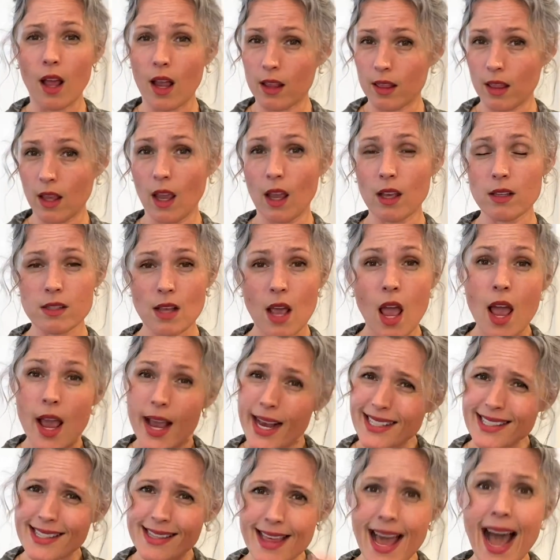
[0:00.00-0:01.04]
this.
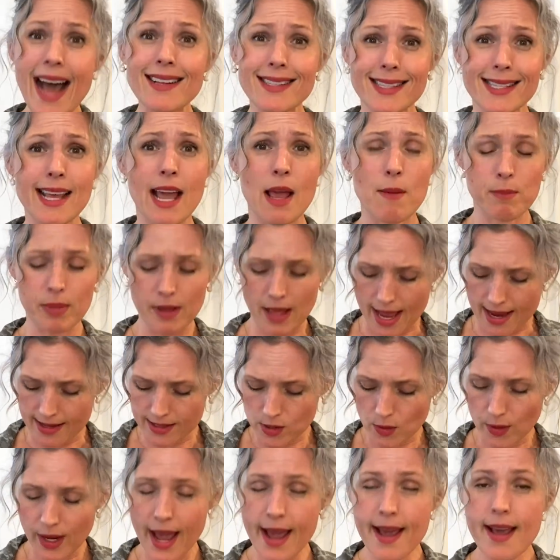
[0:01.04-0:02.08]
It's that same place,
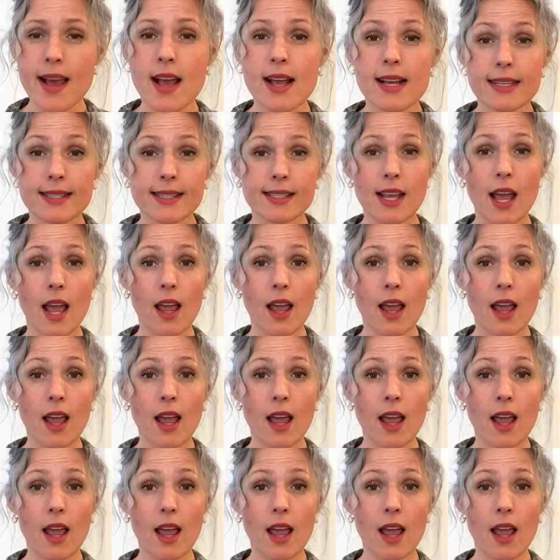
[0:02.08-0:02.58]
okay? Sing.